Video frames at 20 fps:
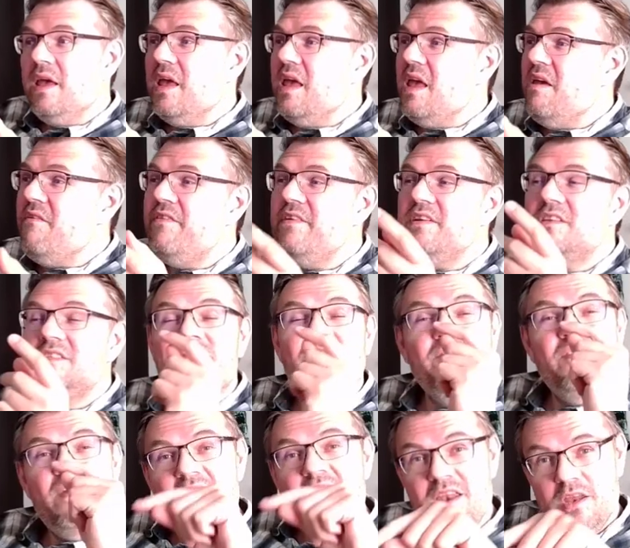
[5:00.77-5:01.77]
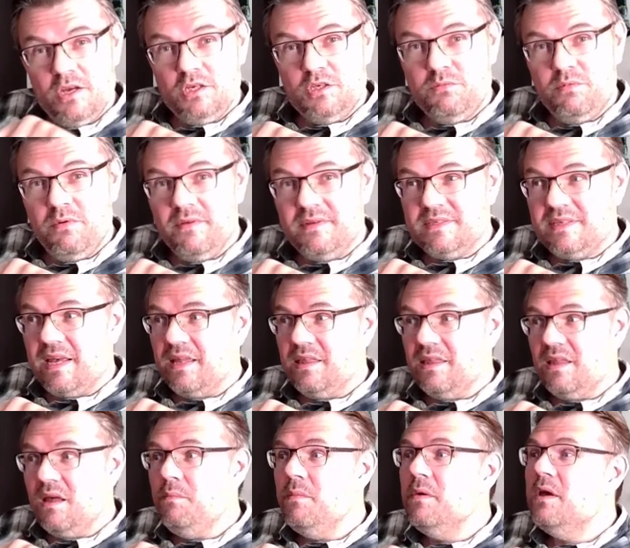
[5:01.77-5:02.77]
If it's finished with
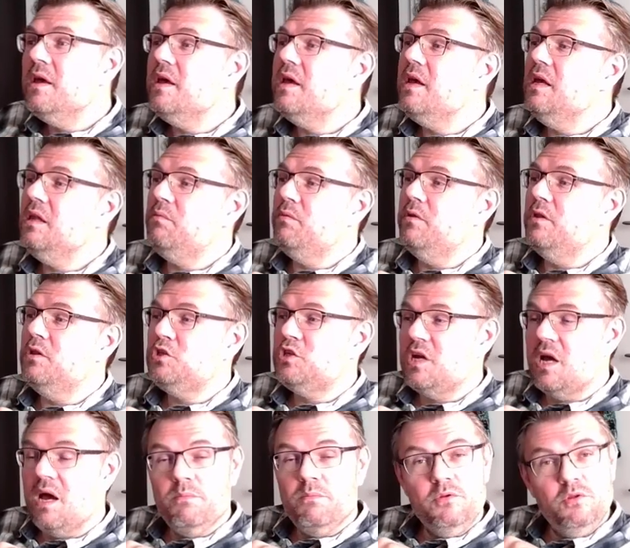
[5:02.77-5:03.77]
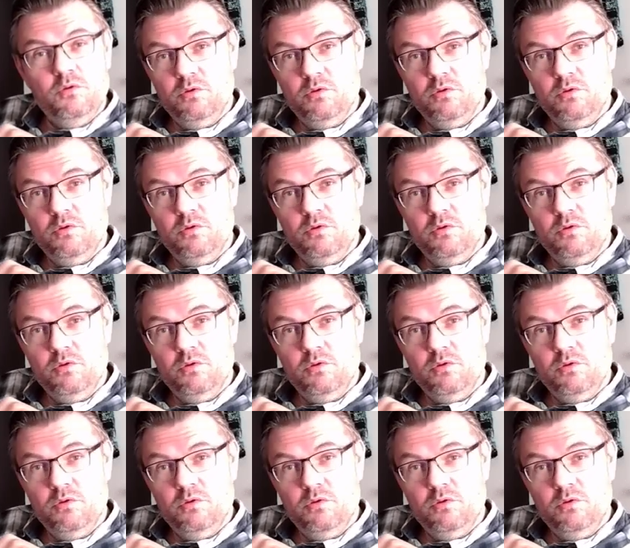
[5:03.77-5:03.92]
setup, it will jump to